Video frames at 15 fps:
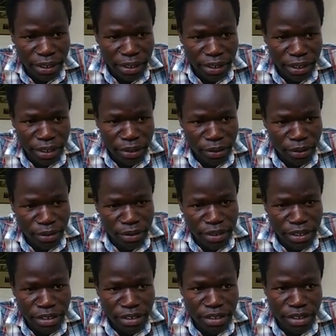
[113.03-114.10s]
Now
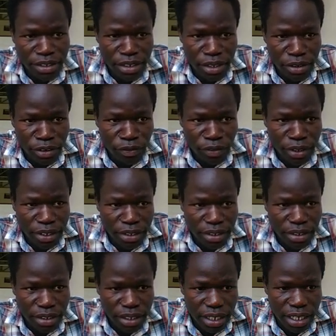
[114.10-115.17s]
this is a cell
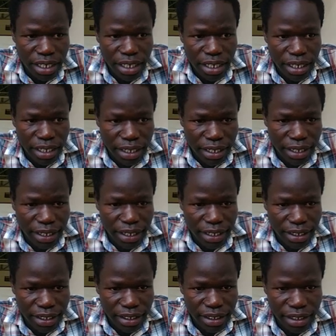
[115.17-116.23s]
reference. Like
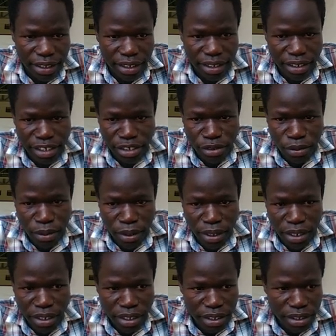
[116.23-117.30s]
this one
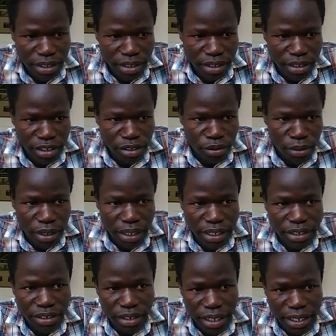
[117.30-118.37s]
is what is
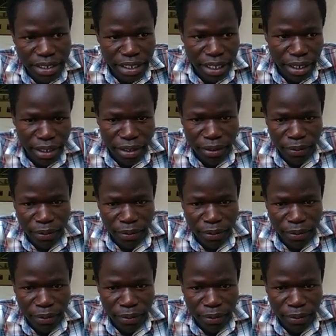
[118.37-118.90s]
A10.